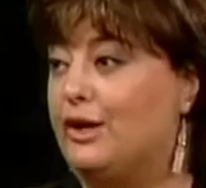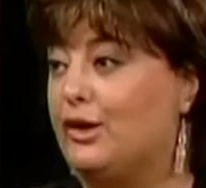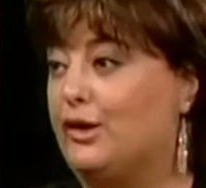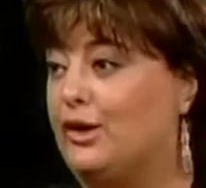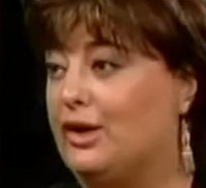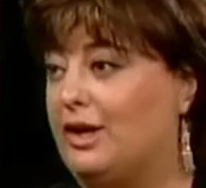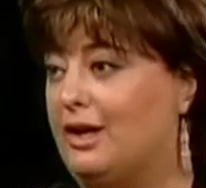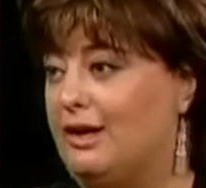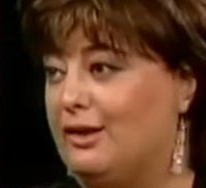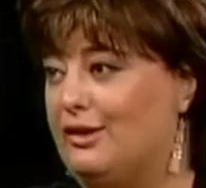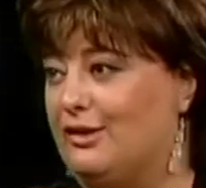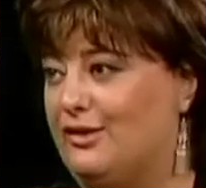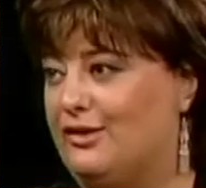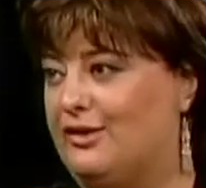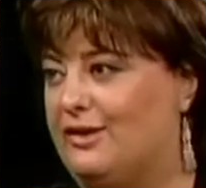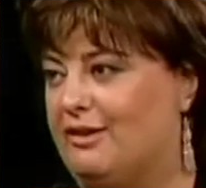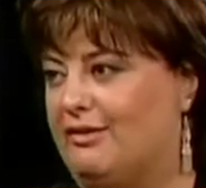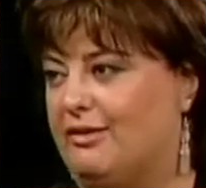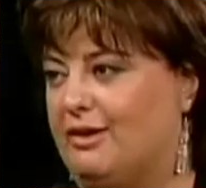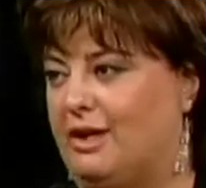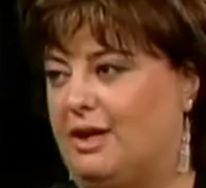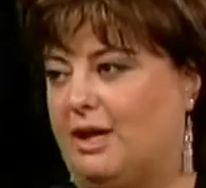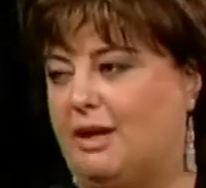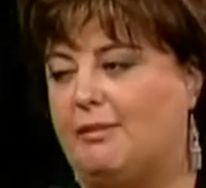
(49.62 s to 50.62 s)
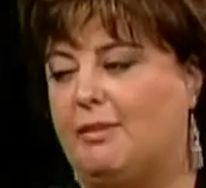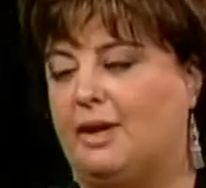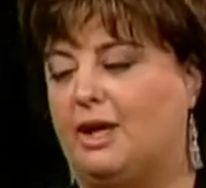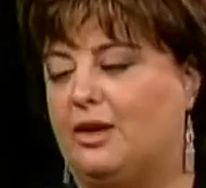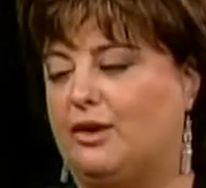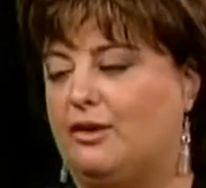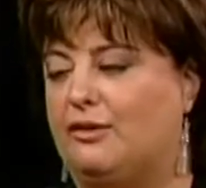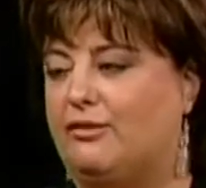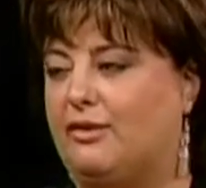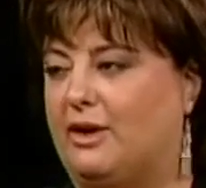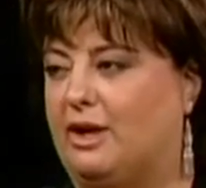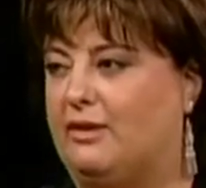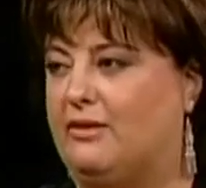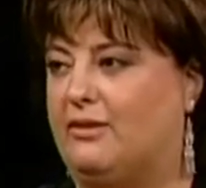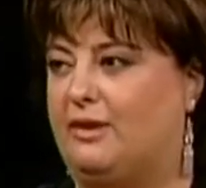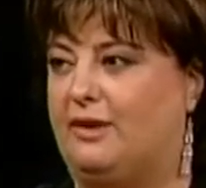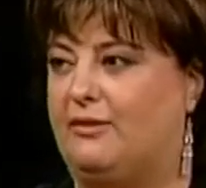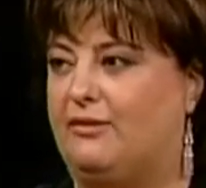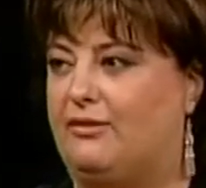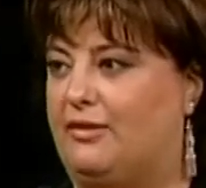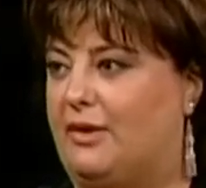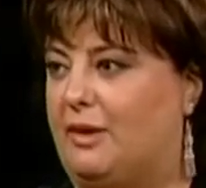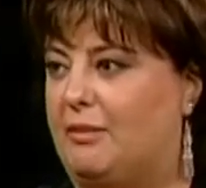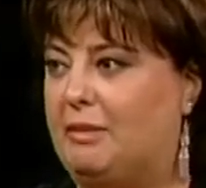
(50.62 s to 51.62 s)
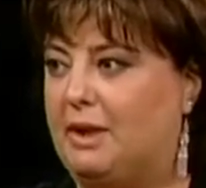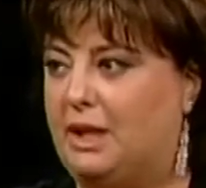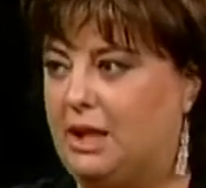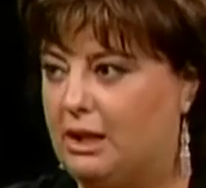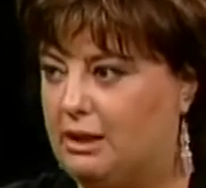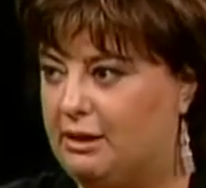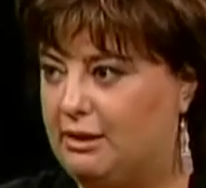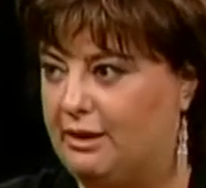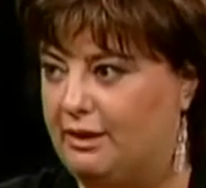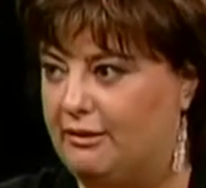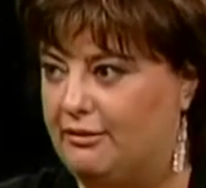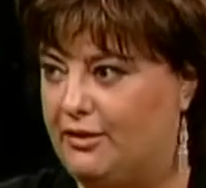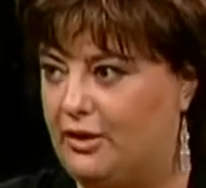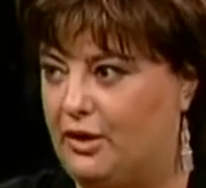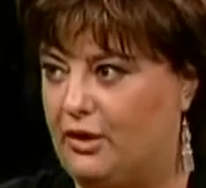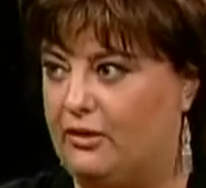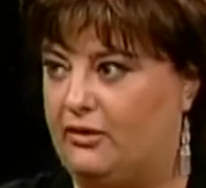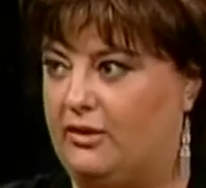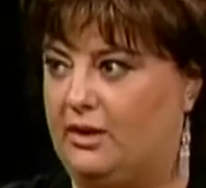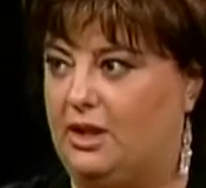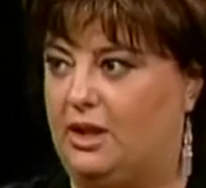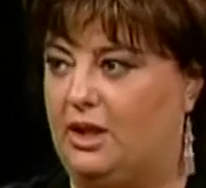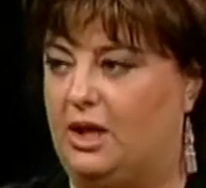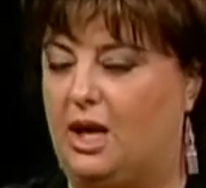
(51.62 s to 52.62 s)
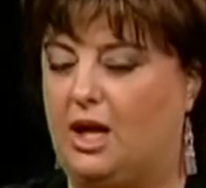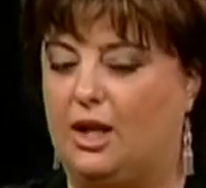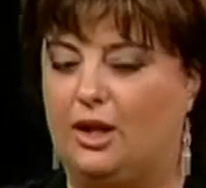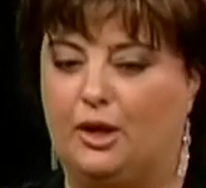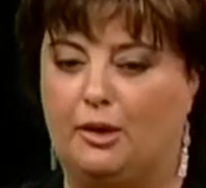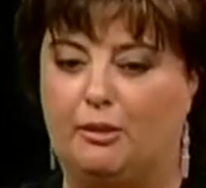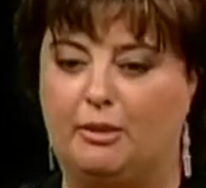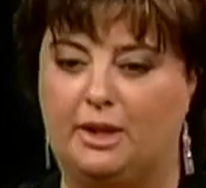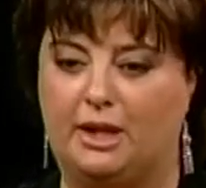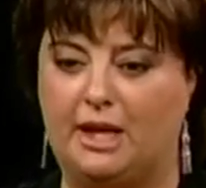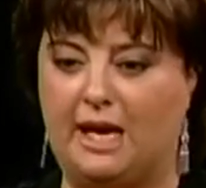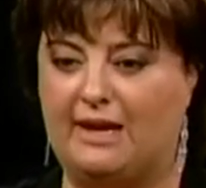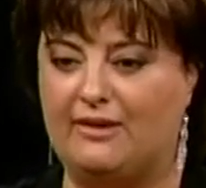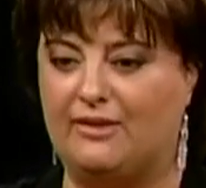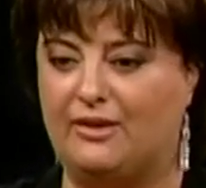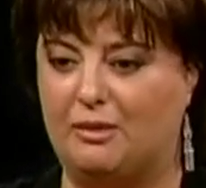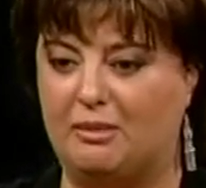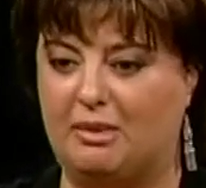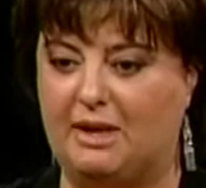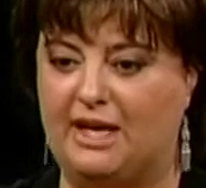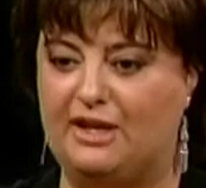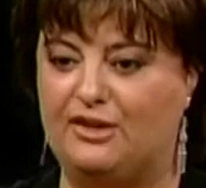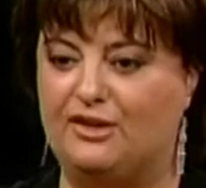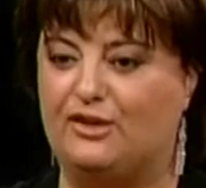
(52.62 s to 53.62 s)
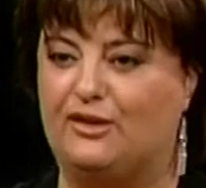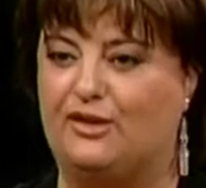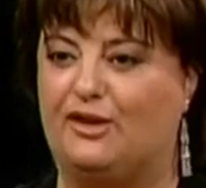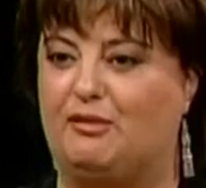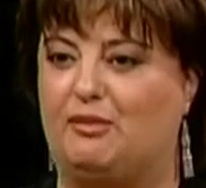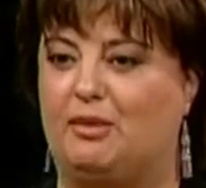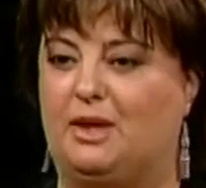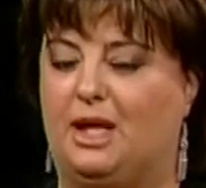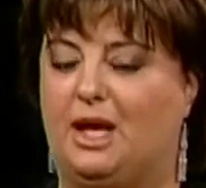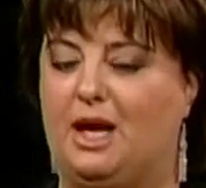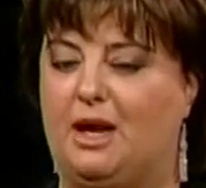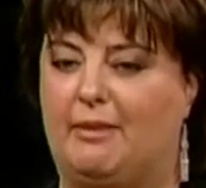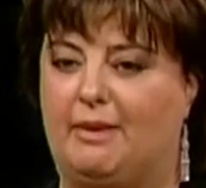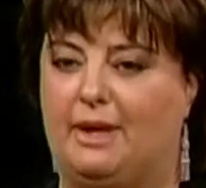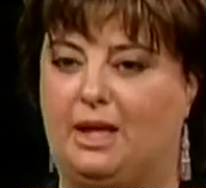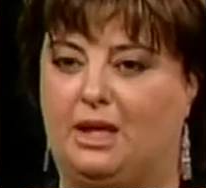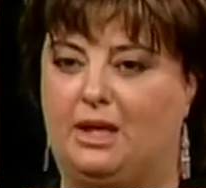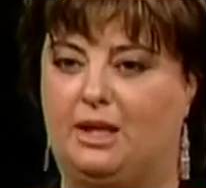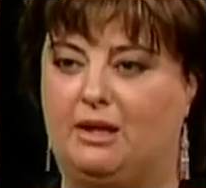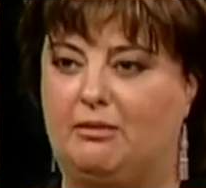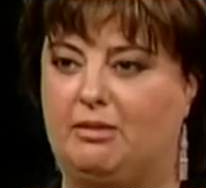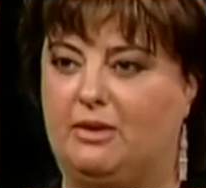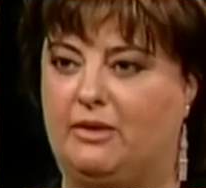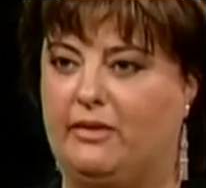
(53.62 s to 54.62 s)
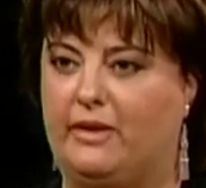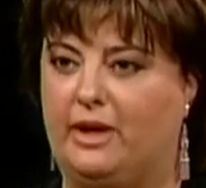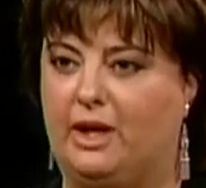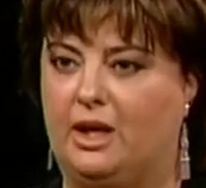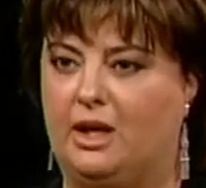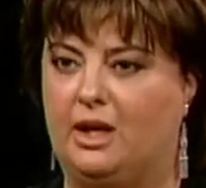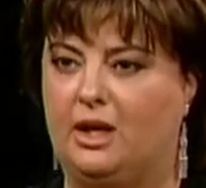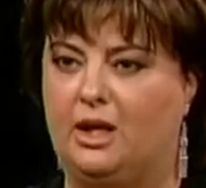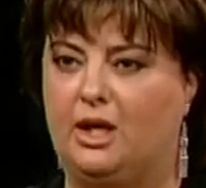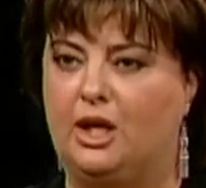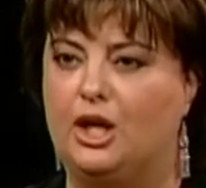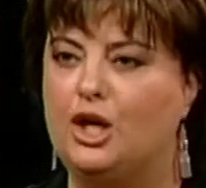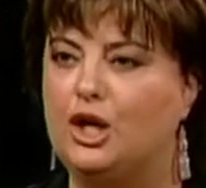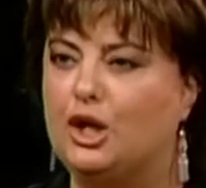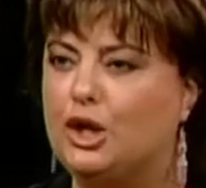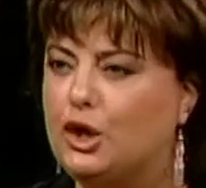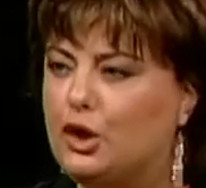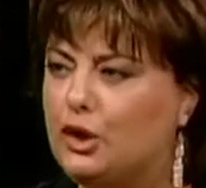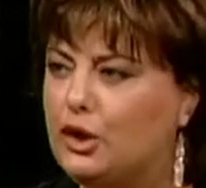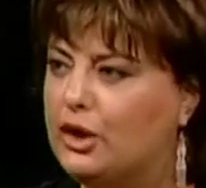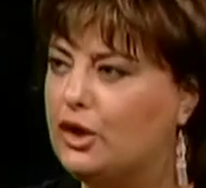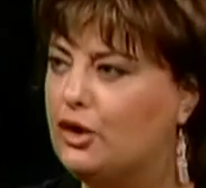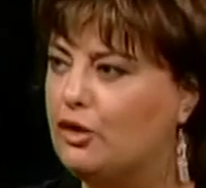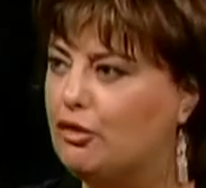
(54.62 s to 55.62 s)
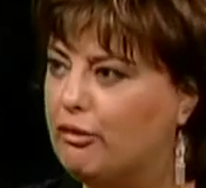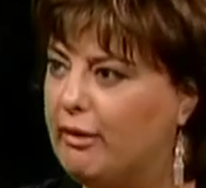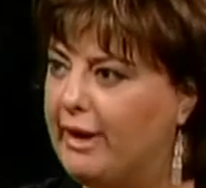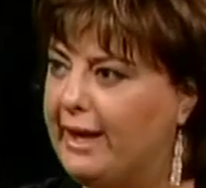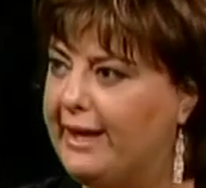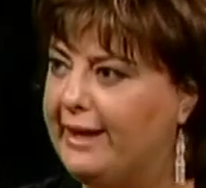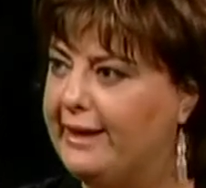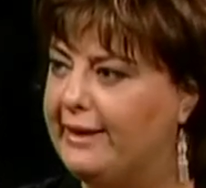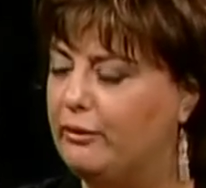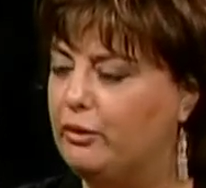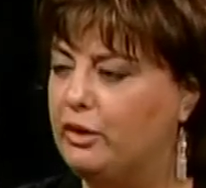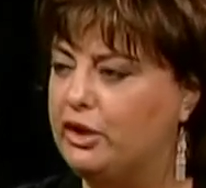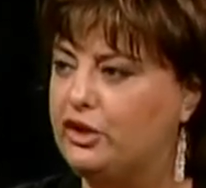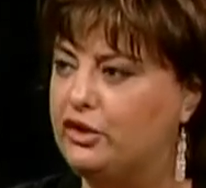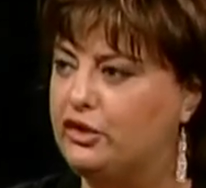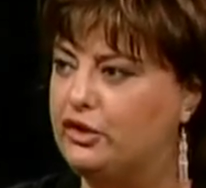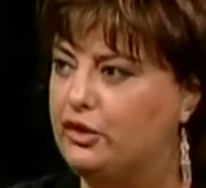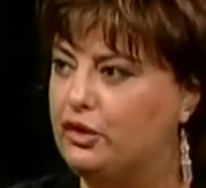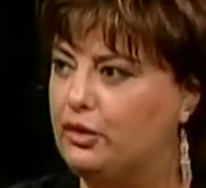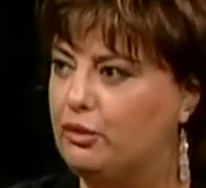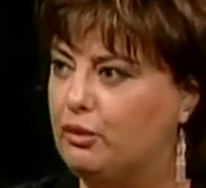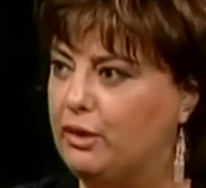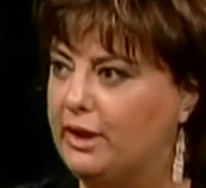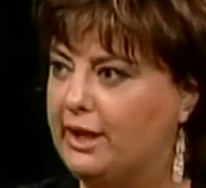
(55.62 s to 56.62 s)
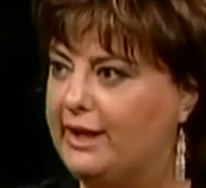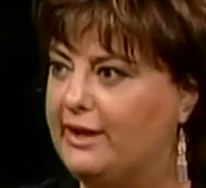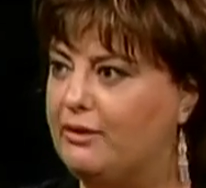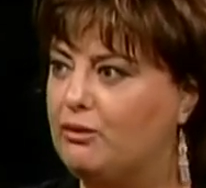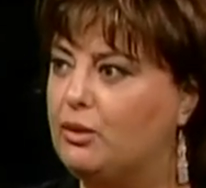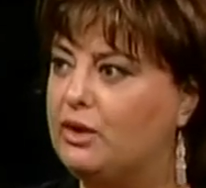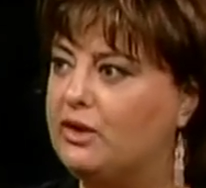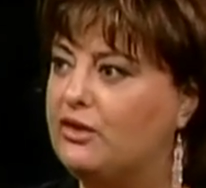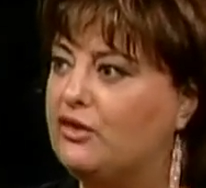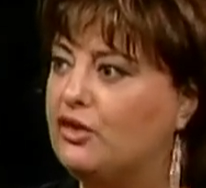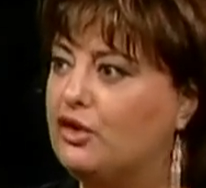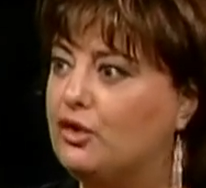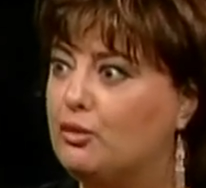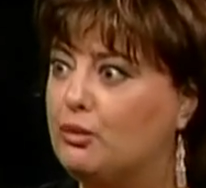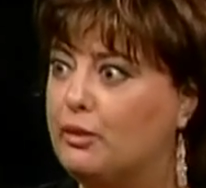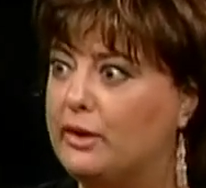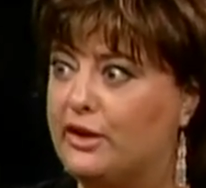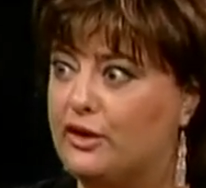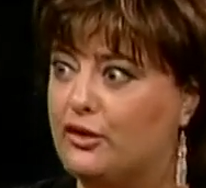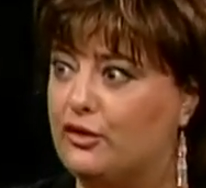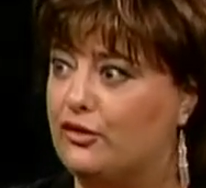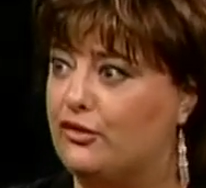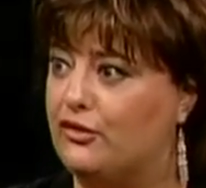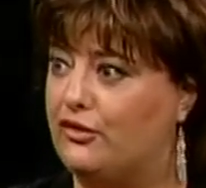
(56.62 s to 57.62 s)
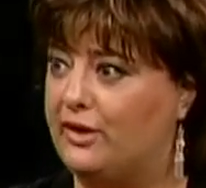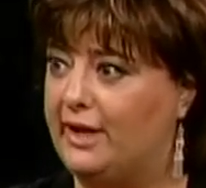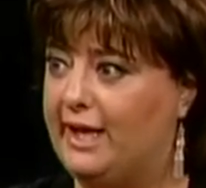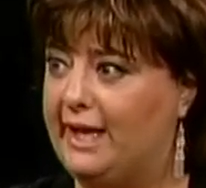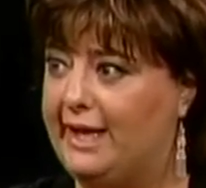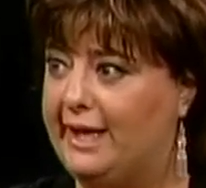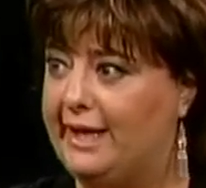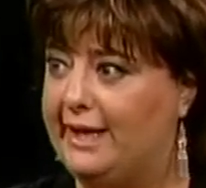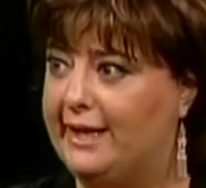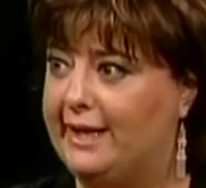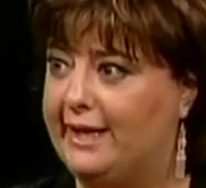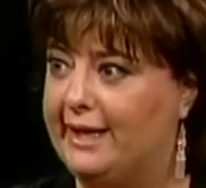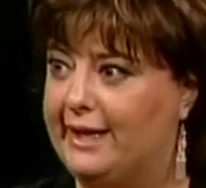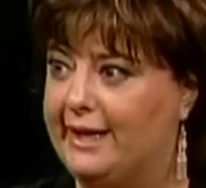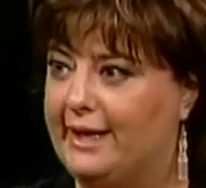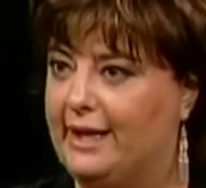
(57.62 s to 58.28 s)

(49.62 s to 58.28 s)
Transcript: know the color is different, and my good friends have immediately focused on the color. But as the patients have been coming in, they've been saying, "You look great. What'd you do? What's with your skin?"